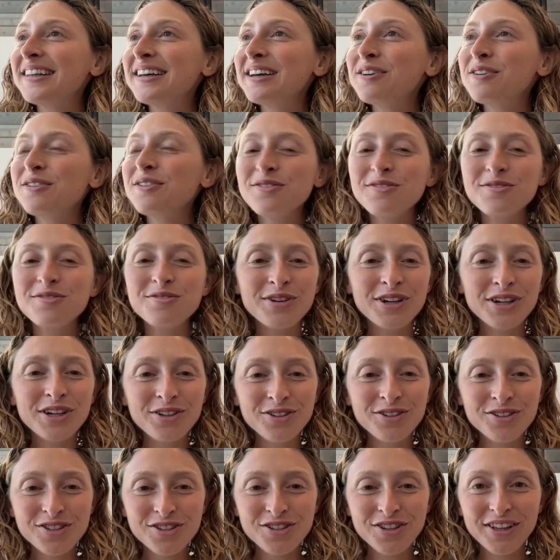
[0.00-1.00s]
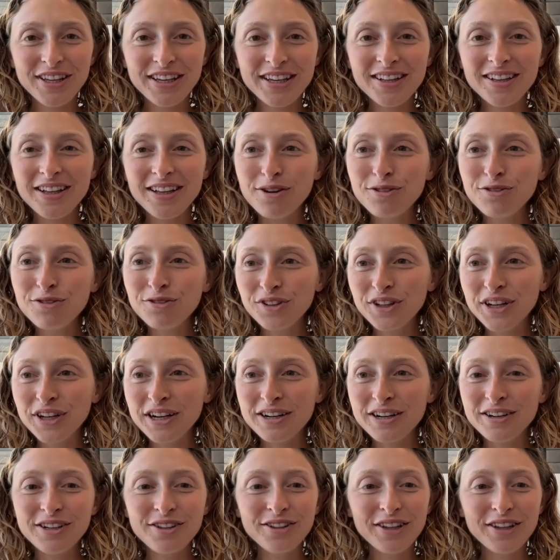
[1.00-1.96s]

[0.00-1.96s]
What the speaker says: like we're used to like Cloudflare.